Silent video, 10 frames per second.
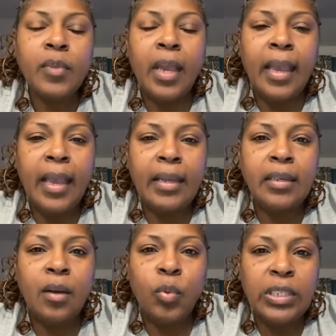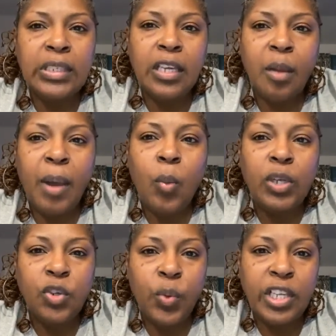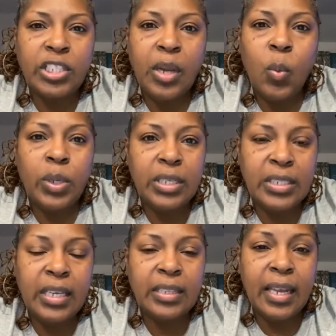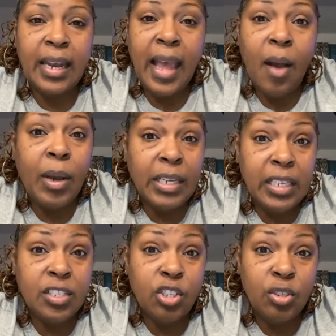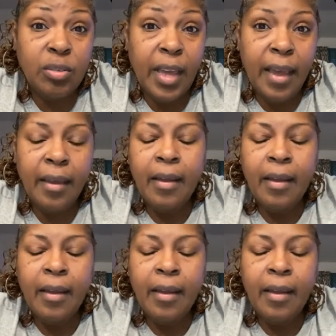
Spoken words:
and really think about what direction I wanted to take that and how I needed to do that.